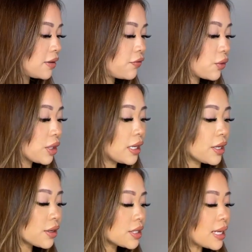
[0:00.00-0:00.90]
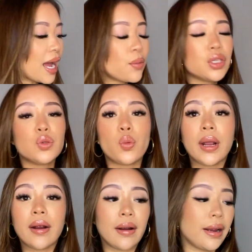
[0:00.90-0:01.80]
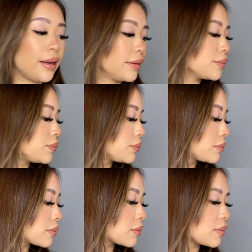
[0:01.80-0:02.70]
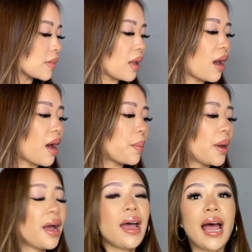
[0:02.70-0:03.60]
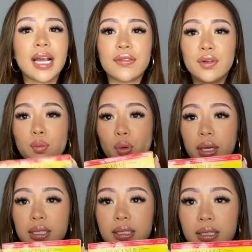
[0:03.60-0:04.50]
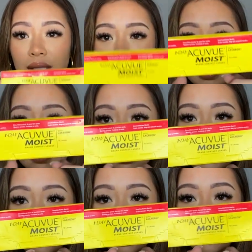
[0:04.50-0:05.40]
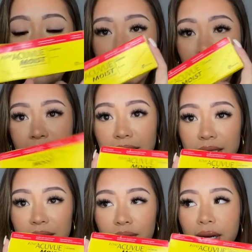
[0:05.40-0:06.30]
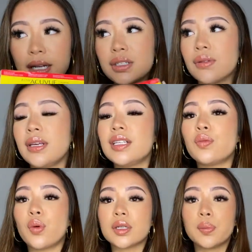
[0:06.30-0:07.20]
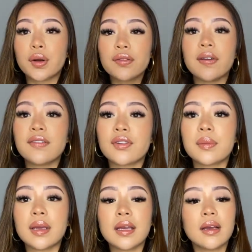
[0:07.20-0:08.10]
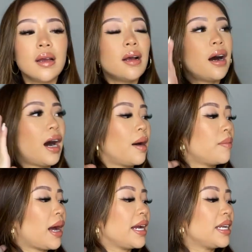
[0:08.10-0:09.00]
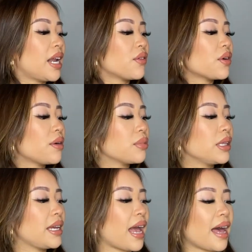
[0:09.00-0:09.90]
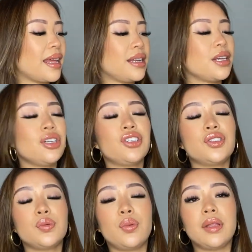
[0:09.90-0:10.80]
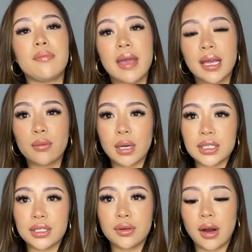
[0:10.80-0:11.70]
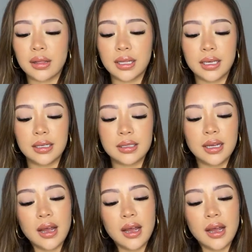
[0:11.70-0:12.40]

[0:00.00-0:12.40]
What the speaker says: For years I was wearing Acuvue Moist. So these are dailies, right? So these work perfect for me. I never really had any issues with makeup residue on these.